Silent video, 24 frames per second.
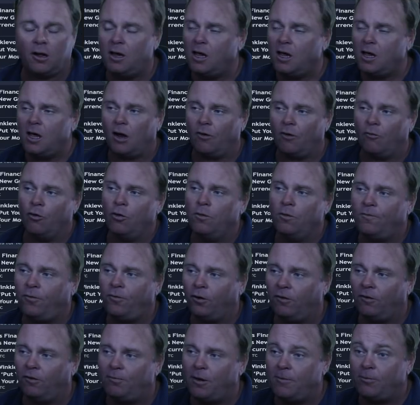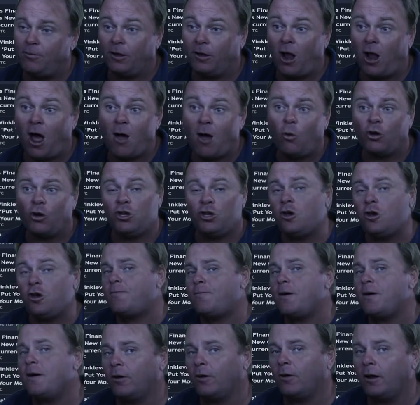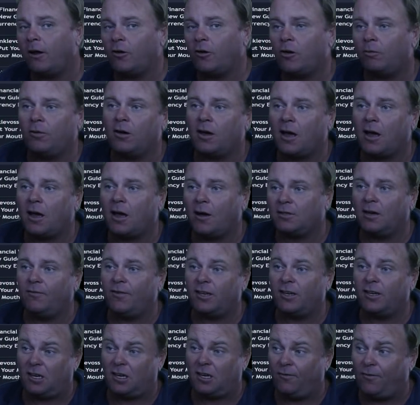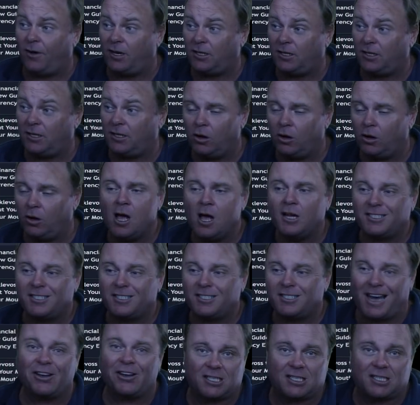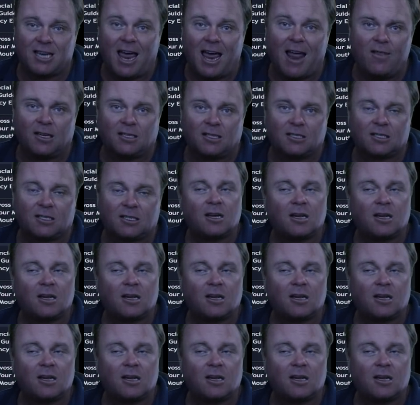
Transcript: a room full of people. And I want you people at Cryptocurrency Investing Facebook to understand this.